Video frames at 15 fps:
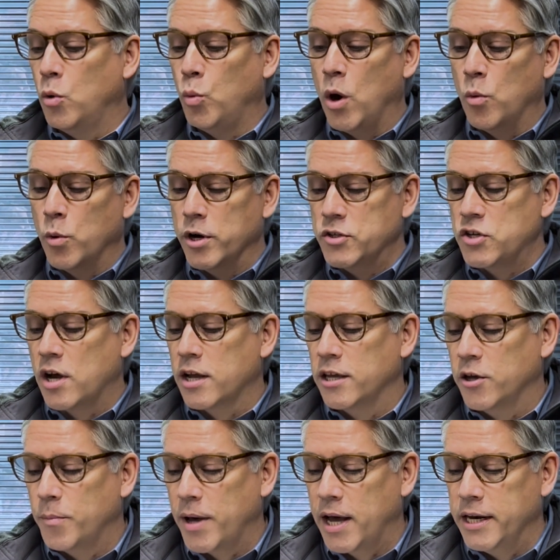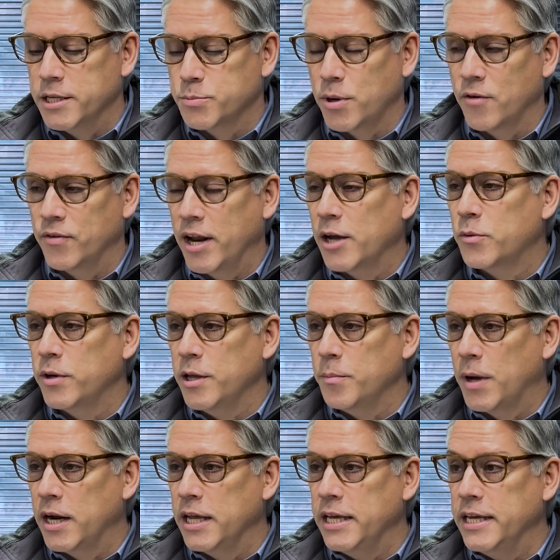What we're talking about is private equity
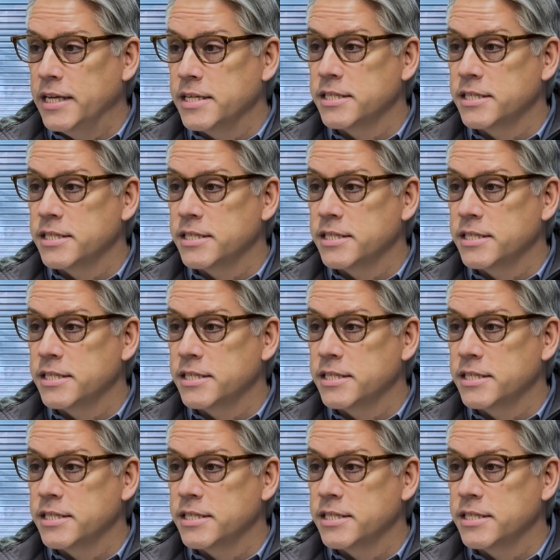money.